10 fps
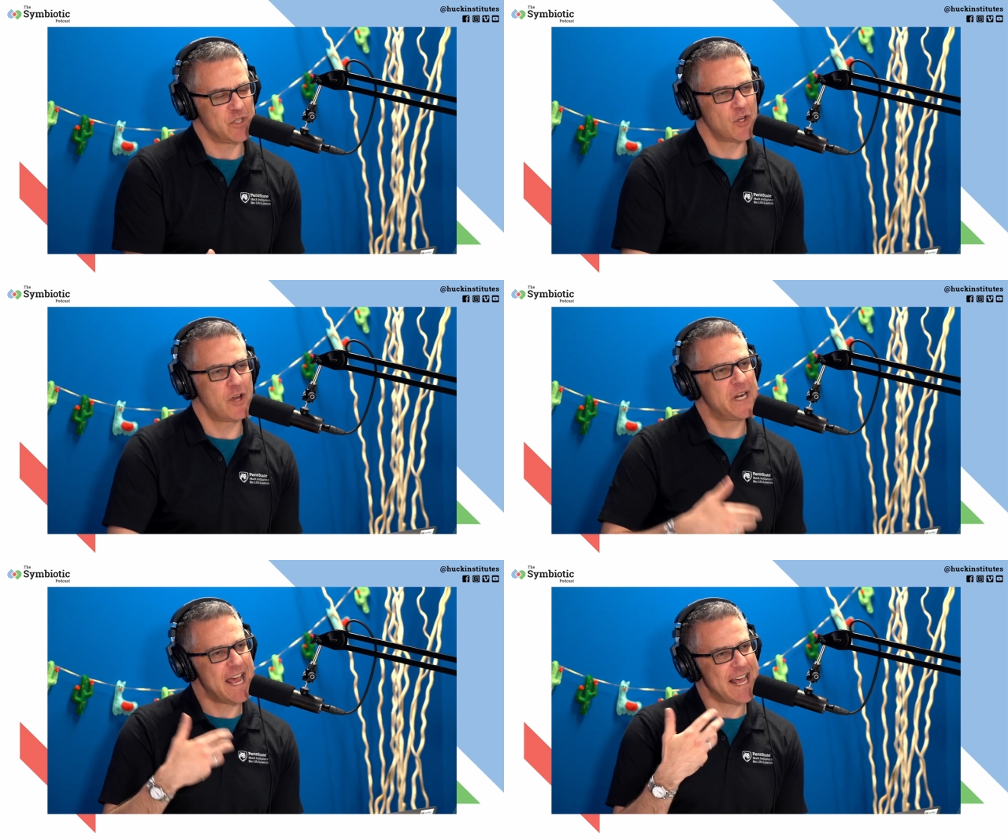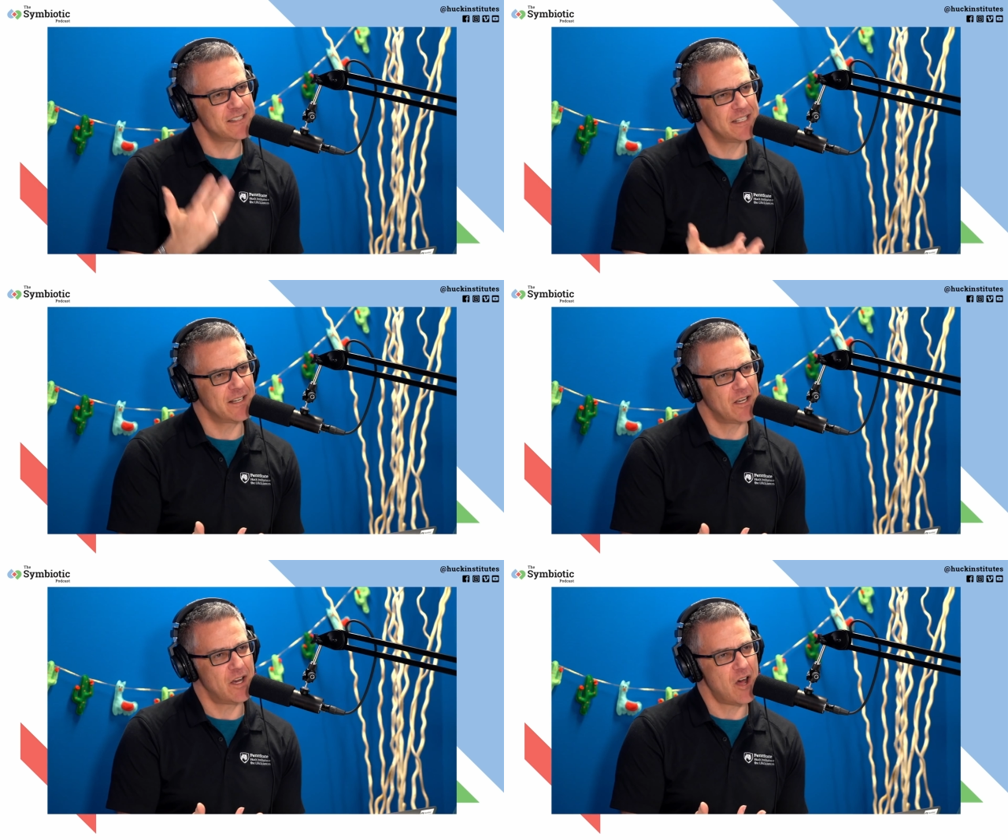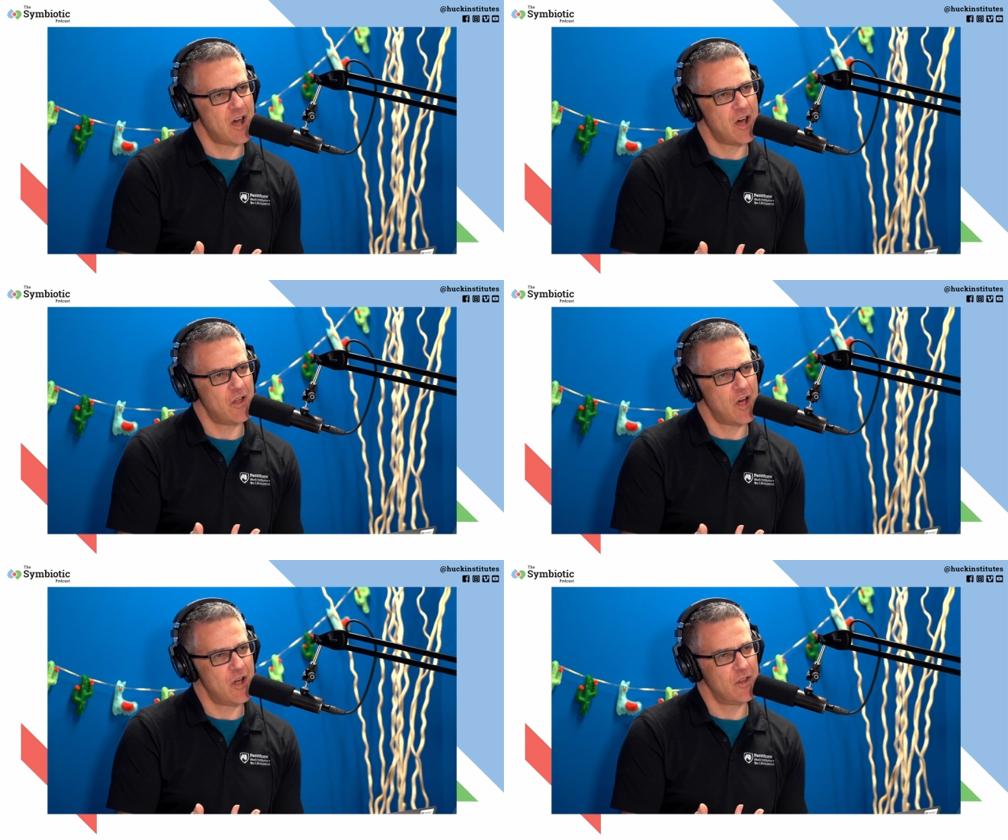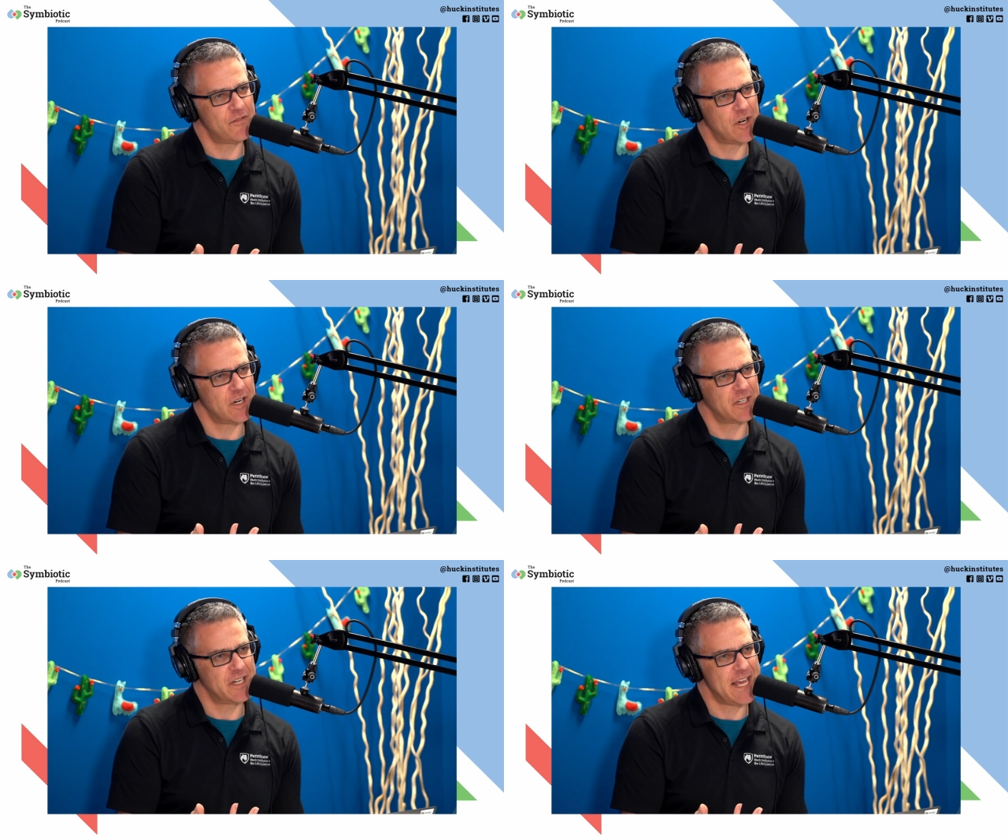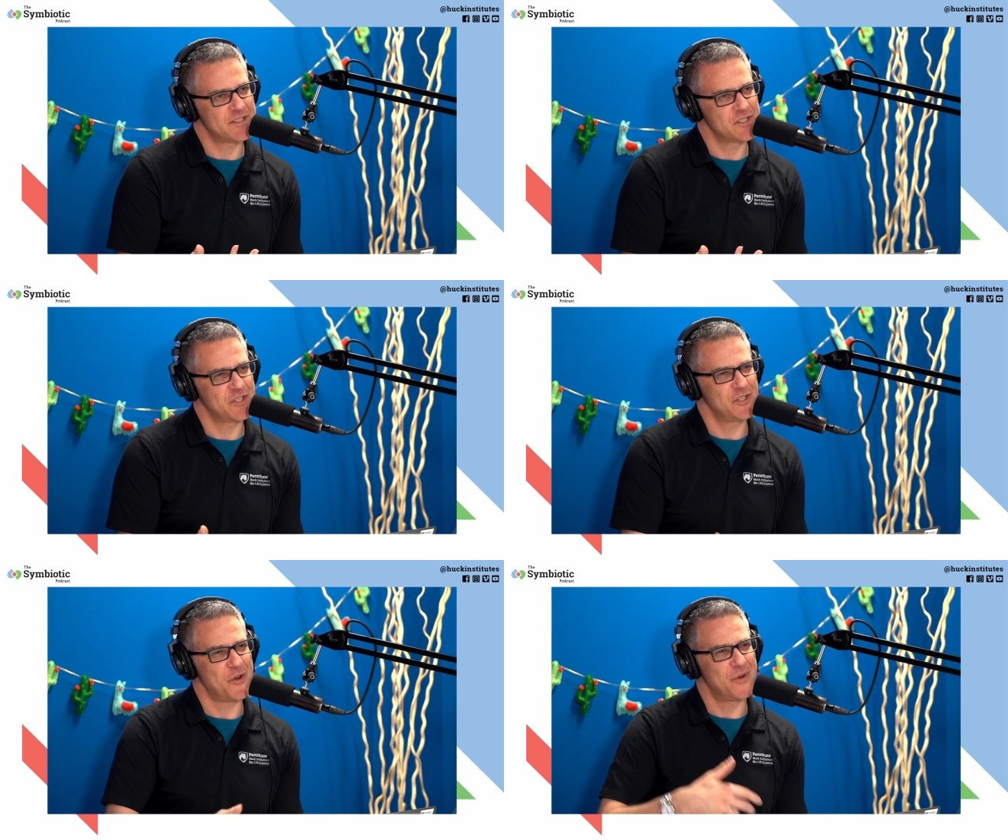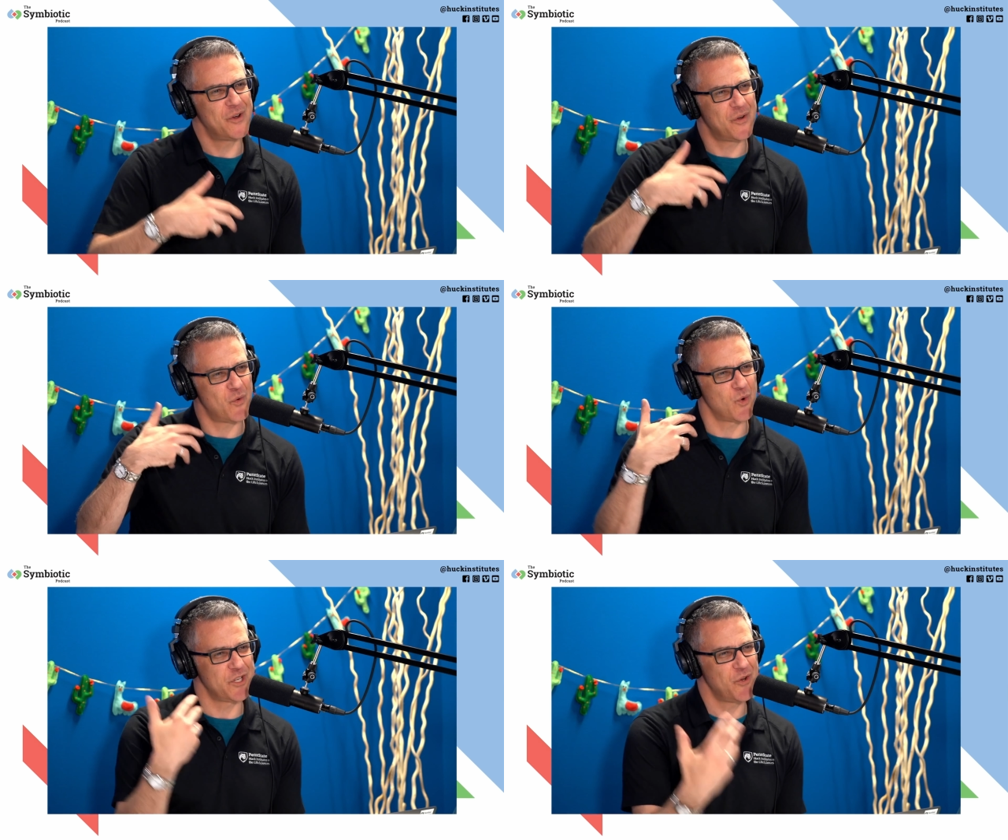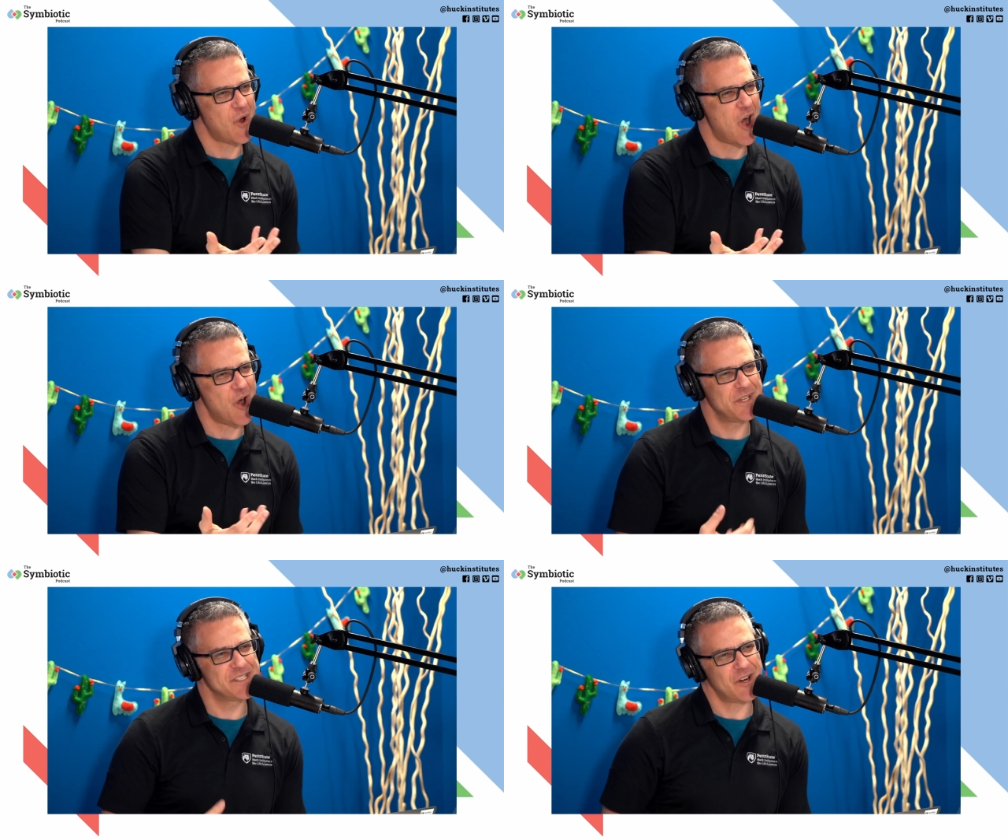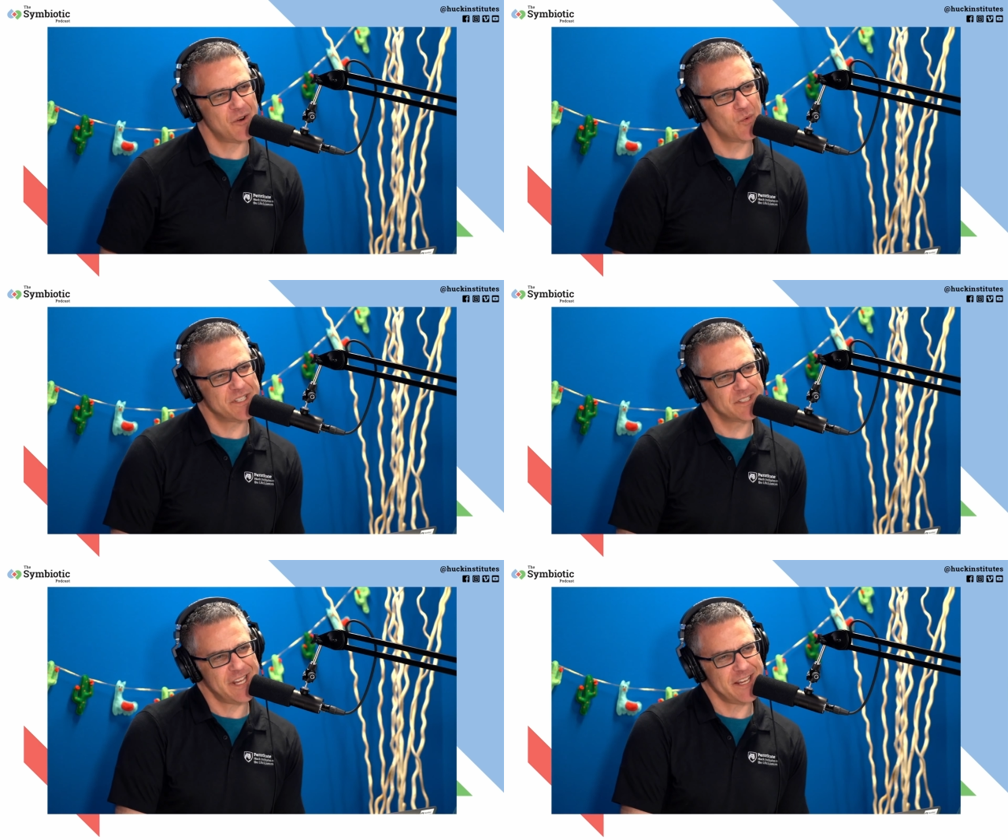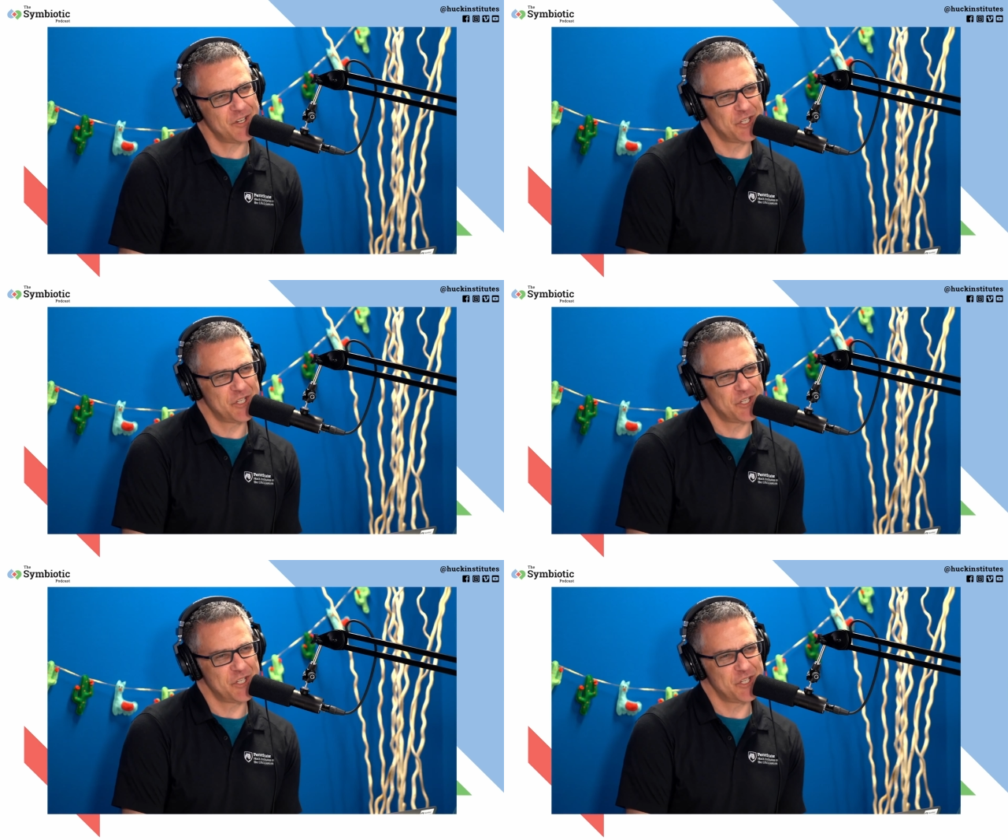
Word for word: And so I've been asking all, all of our guests, you know, were you always a risk taker?